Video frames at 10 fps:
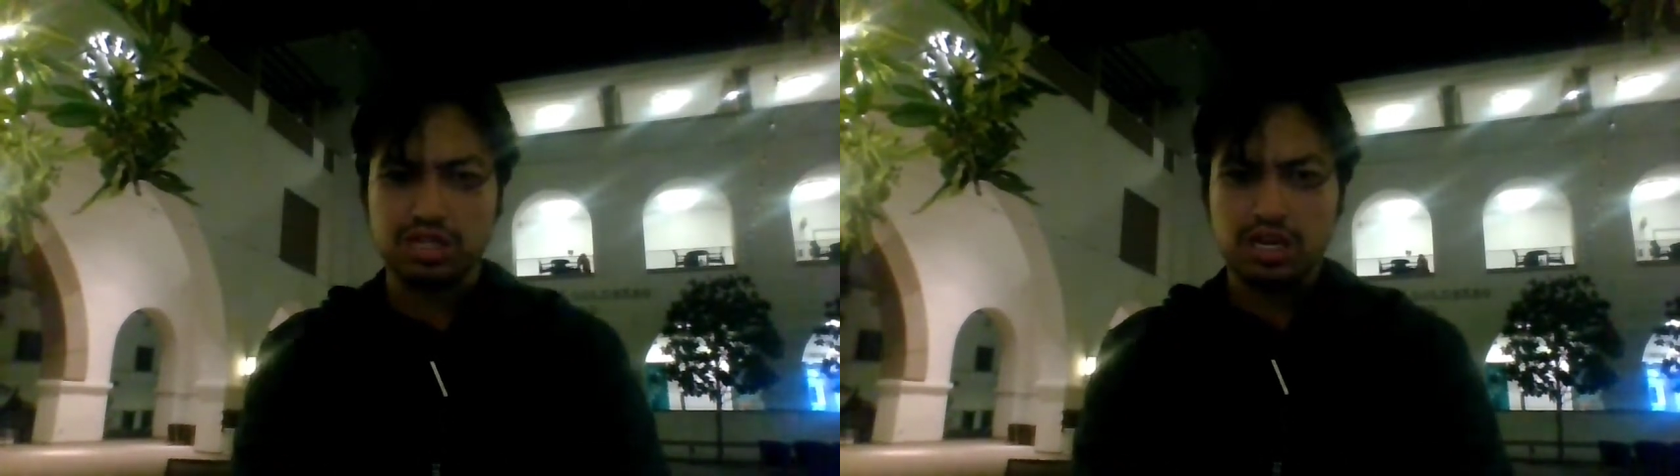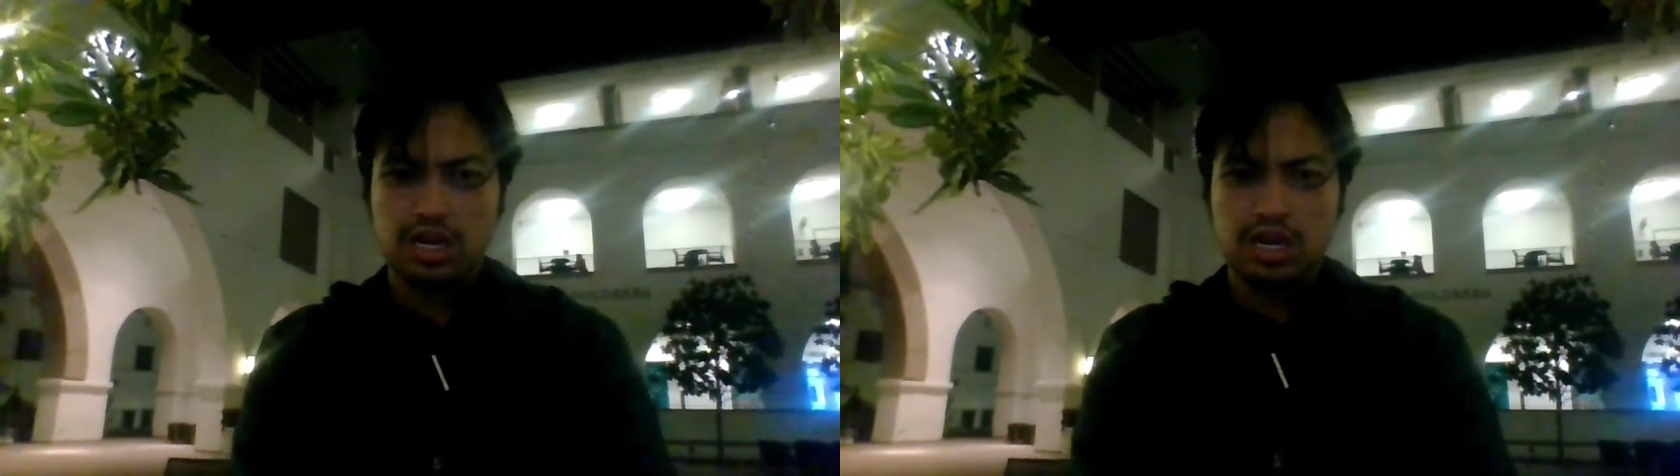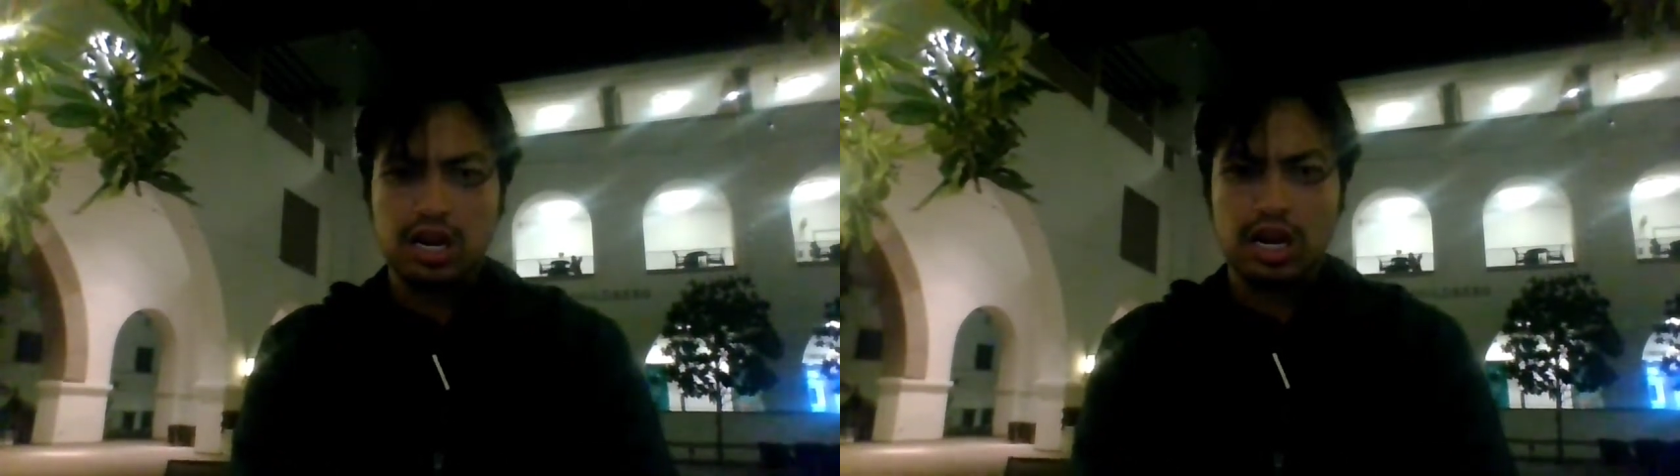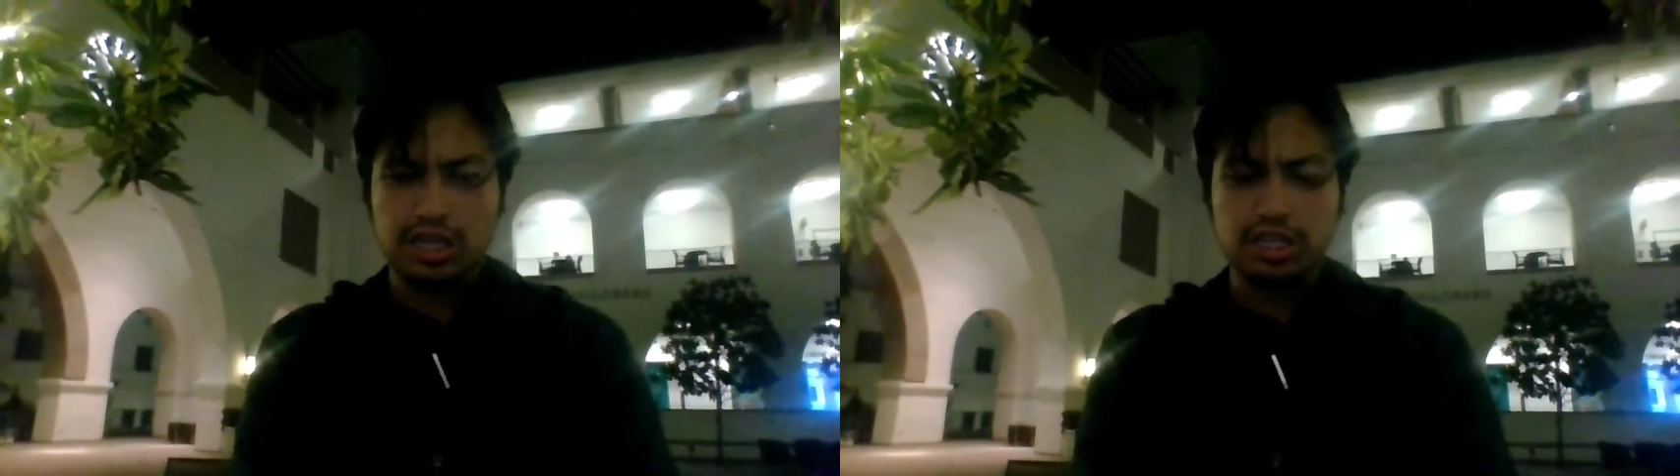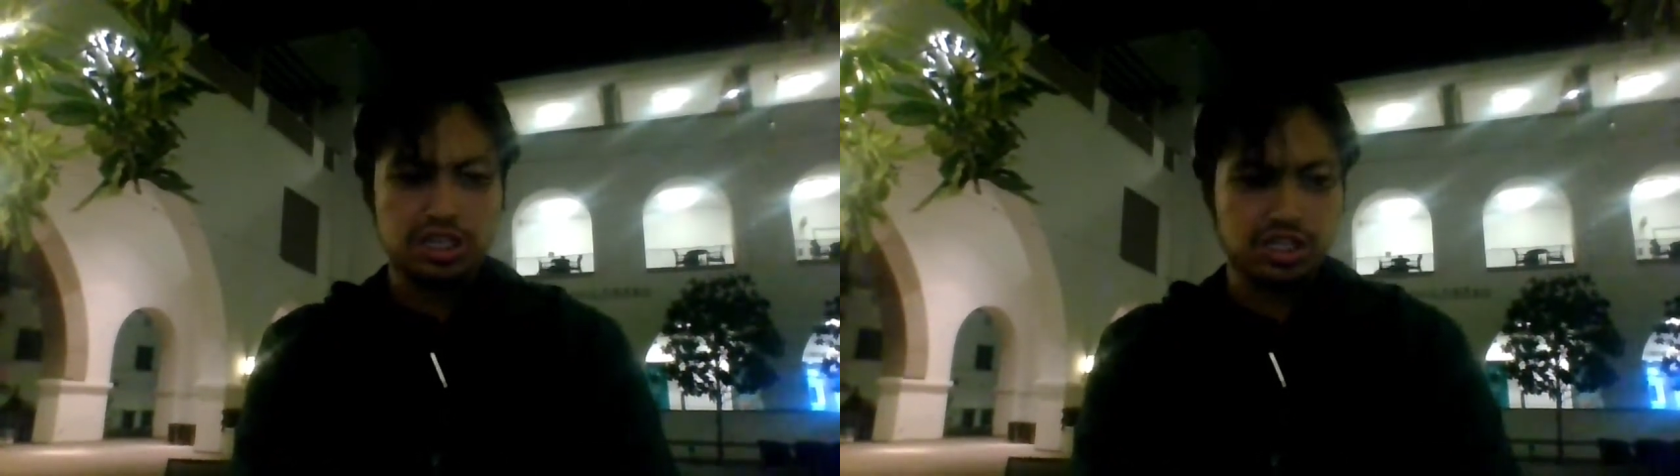these
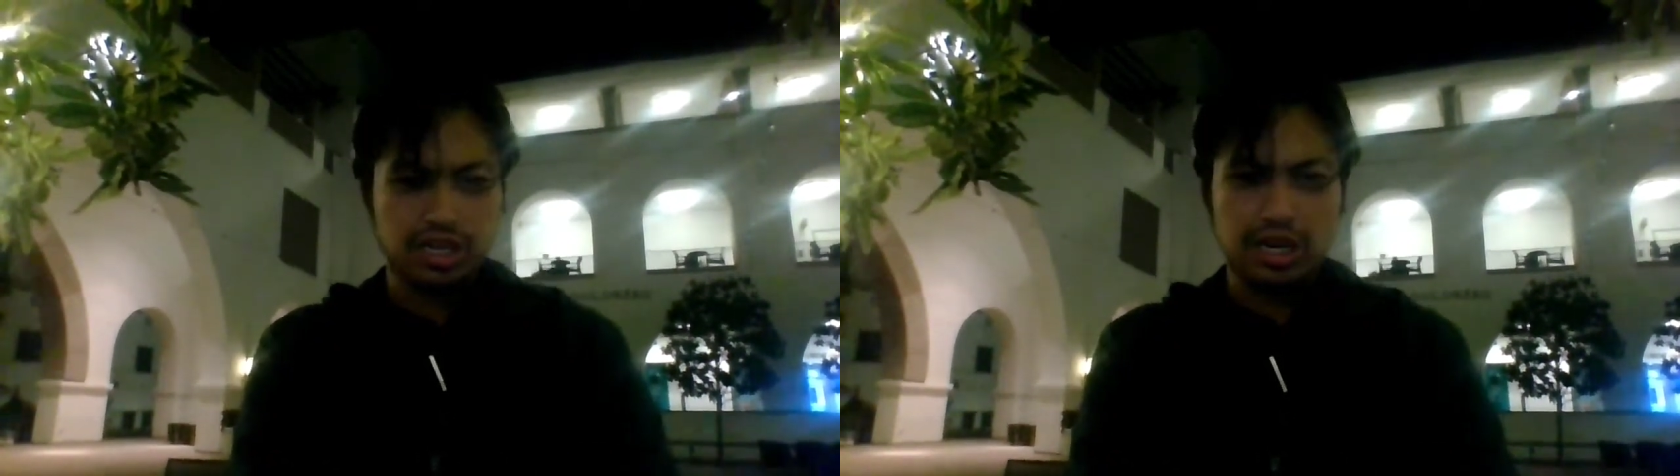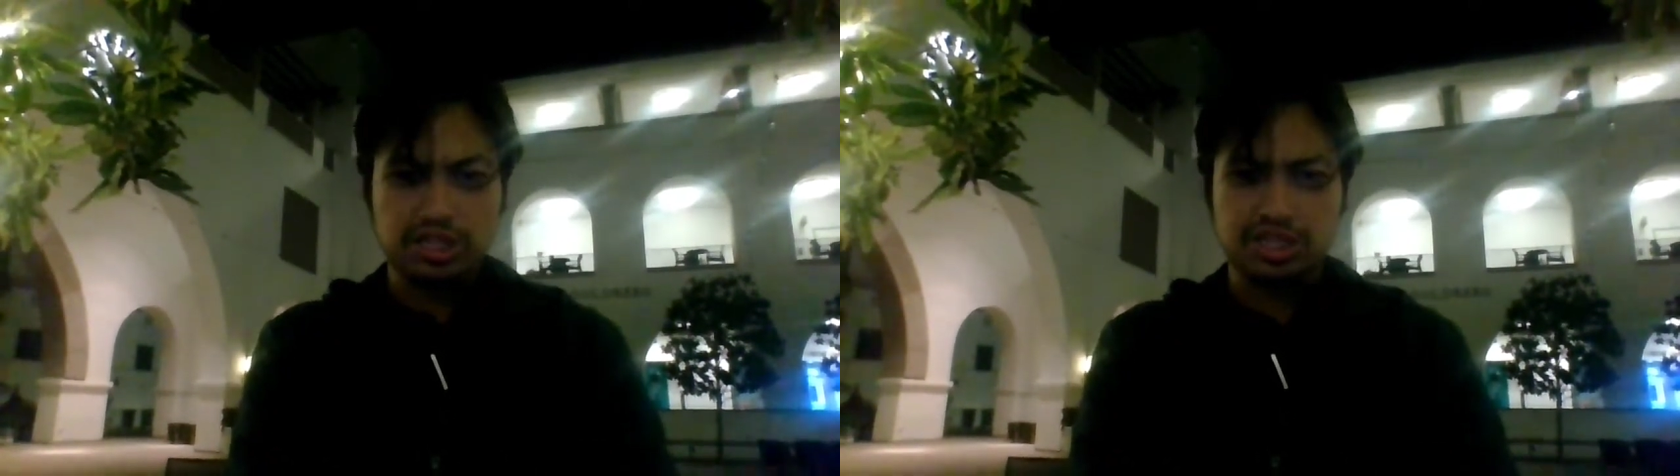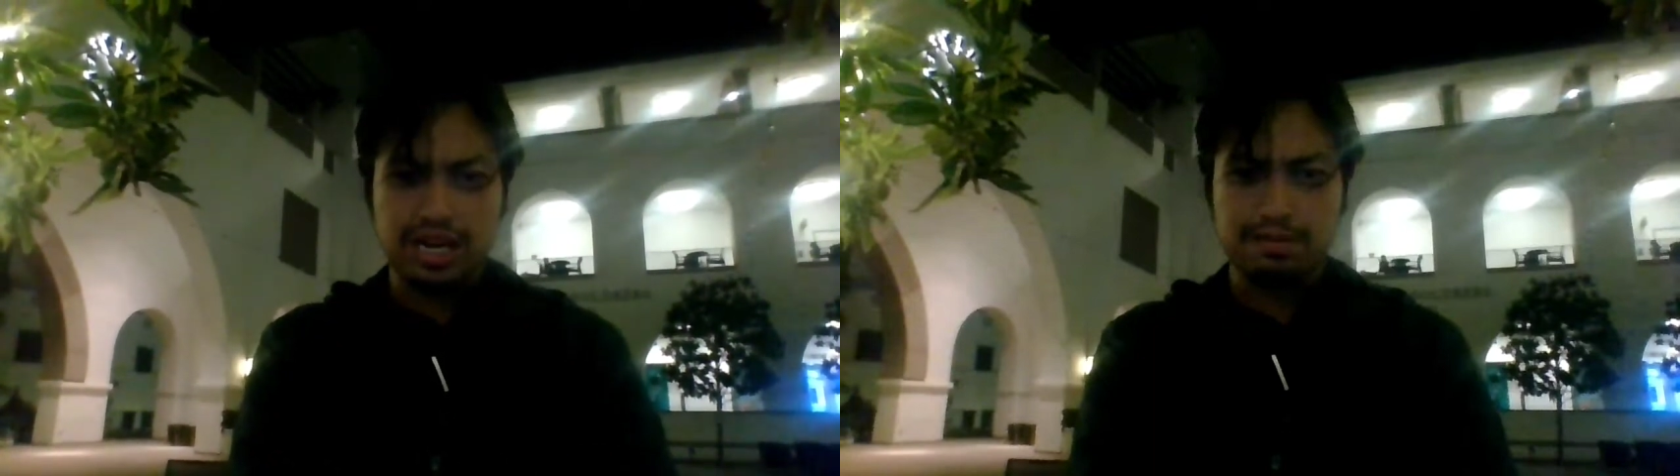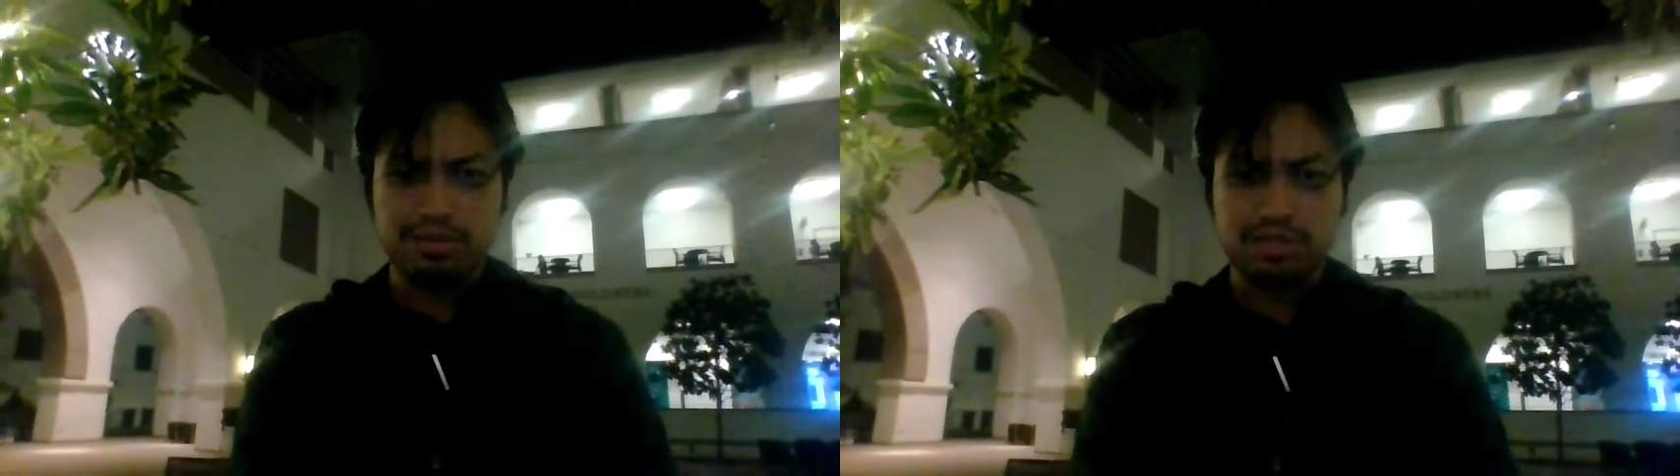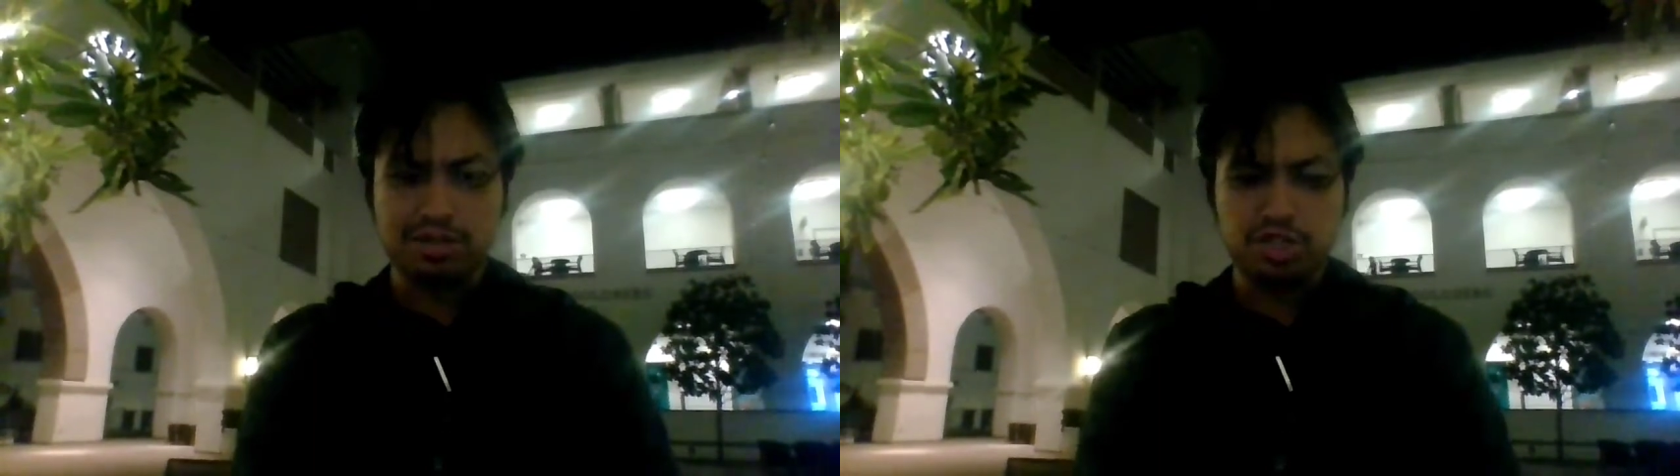people. And her name was
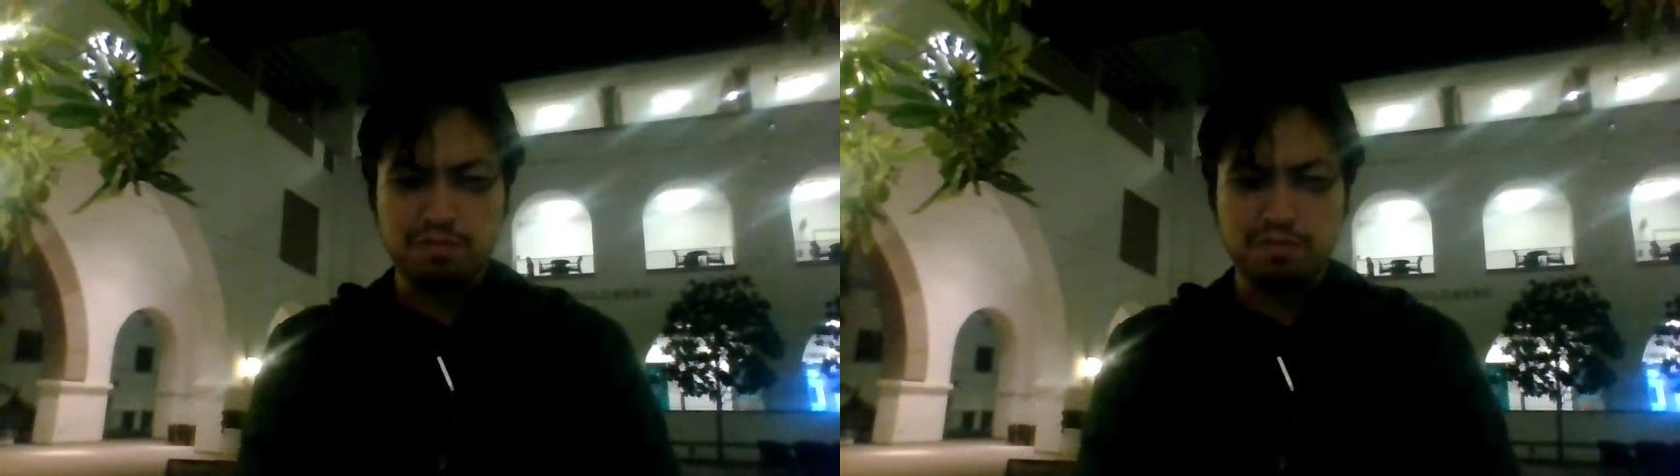Kirsten Ames.